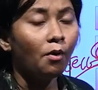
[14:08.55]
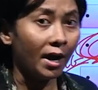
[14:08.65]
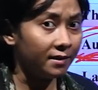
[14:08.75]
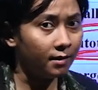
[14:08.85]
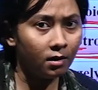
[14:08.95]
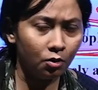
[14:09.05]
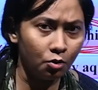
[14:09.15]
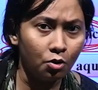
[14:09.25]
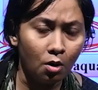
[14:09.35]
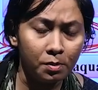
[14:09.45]
why they are
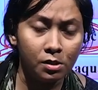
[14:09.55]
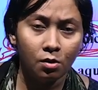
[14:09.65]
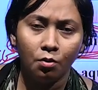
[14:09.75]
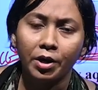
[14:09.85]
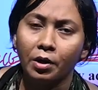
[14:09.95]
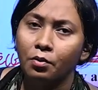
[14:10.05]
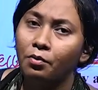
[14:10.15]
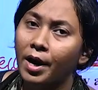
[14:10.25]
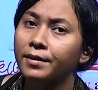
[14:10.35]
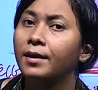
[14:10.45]
autotrophs, okay,
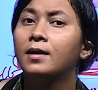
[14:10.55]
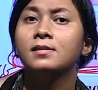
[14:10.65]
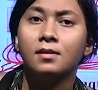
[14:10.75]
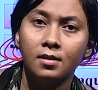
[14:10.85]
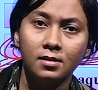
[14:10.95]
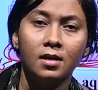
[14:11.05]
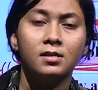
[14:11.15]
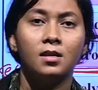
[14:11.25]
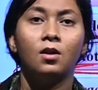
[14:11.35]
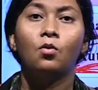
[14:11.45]
why they can
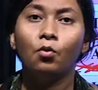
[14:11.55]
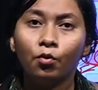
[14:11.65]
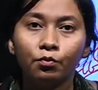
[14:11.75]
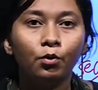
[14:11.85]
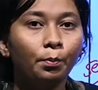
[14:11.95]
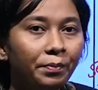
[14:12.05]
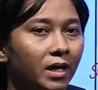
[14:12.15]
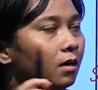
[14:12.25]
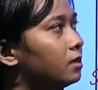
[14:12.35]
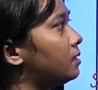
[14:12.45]
synthesize their own food?
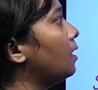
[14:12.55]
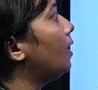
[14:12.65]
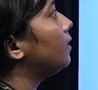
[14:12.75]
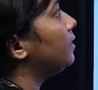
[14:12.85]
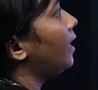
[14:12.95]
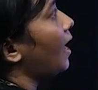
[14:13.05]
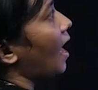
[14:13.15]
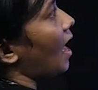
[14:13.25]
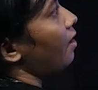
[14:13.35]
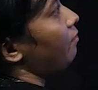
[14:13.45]
Because they
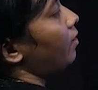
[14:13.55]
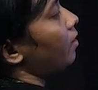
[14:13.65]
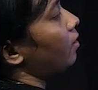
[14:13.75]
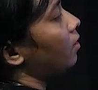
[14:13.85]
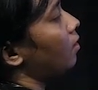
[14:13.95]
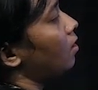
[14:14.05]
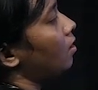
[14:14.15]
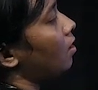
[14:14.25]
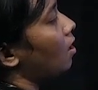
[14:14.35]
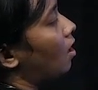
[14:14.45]
have
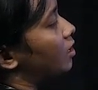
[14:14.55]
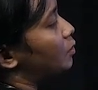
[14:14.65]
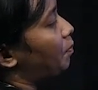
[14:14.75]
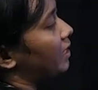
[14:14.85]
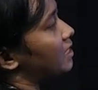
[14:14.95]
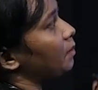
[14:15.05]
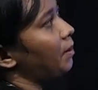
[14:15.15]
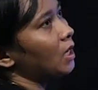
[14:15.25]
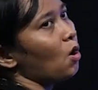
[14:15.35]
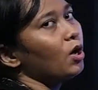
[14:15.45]
a
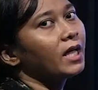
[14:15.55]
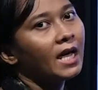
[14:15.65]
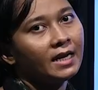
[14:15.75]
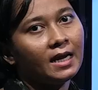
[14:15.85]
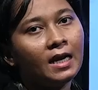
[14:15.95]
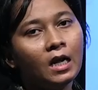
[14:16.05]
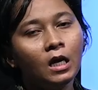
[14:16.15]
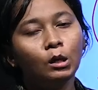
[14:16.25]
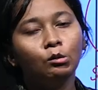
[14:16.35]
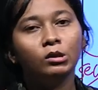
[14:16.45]
specific organelle
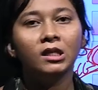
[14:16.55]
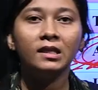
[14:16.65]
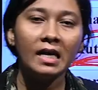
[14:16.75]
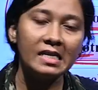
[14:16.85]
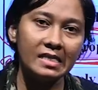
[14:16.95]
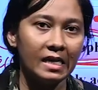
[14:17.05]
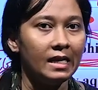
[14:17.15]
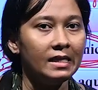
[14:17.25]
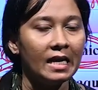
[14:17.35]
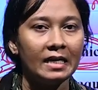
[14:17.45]
within their
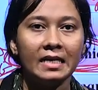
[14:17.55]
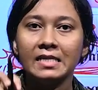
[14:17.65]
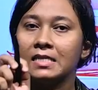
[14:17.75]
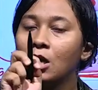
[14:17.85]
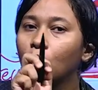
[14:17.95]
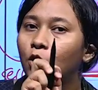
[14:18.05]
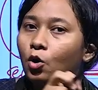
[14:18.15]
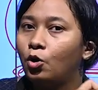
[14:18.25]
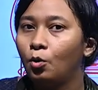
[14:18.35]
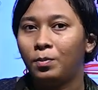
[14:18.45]
cell, that is
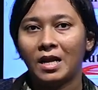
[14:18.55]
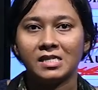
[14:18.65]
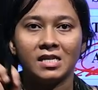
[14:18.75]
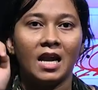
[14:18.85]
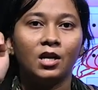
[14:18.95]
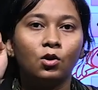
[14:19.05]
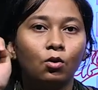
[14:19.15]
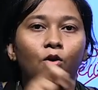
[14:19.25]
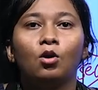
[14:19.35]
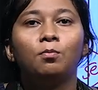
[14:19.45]
chloroplast, and
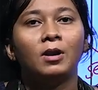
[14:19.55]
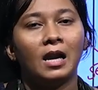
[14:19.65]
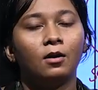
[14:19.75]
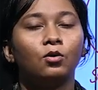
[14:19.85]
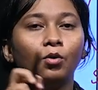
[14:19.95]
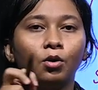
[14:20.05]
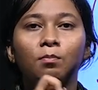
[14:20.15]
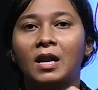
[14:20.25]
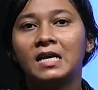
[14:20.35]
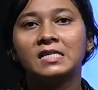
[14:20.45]

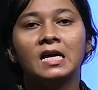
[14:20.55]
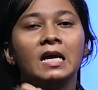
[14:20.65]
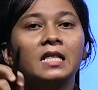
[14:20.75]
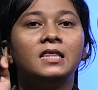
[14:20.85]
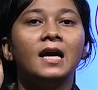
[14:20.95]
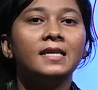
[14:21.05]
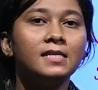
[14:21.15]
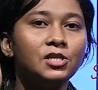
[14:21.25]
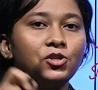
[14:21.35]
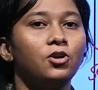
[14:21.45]
chloroplast, that is
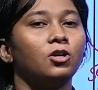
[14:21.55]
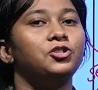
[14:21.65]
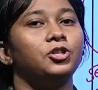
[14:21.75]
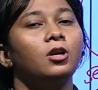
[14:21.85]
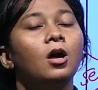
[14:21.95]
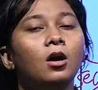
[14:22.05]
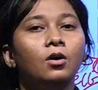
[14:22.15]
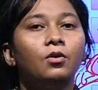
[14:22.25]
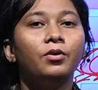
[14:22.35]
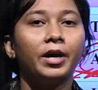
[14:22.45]
a structure,
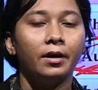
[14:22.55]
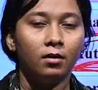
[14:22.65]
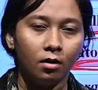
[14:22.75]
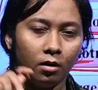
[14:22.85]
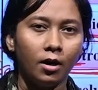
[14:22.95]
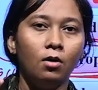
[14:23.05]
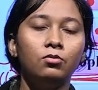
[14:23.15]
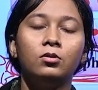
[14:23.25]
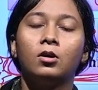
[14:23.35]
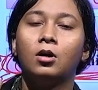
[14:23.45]
okay, a
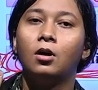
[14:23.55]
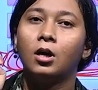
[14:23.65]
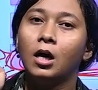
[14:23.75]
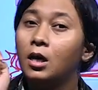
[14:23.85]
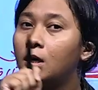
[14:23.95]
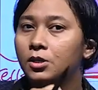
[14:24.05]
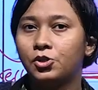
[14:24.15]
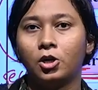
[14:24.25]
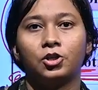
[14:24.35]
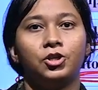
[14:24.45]
round colored
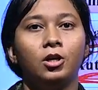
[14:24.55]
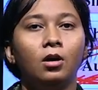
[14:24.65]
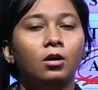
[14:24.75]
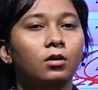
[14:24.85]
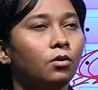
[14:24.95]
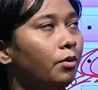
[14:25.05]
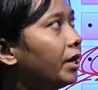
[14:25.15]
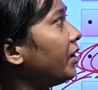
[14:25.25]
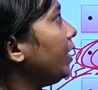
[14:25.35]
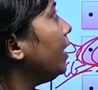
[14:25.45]
structure,
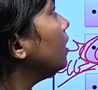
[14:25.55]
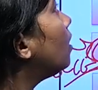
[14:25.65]
okay, green